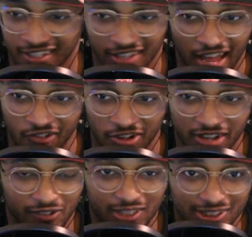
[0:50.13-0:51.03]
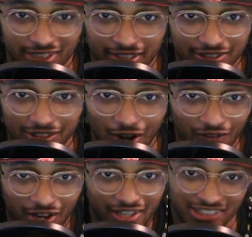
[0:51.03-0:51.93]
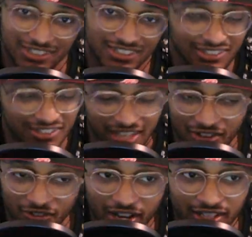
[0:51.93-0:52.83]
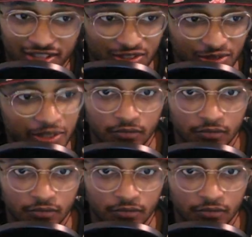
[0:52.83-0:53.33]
I've got nothing to say at the start right here, so let's just get right into it.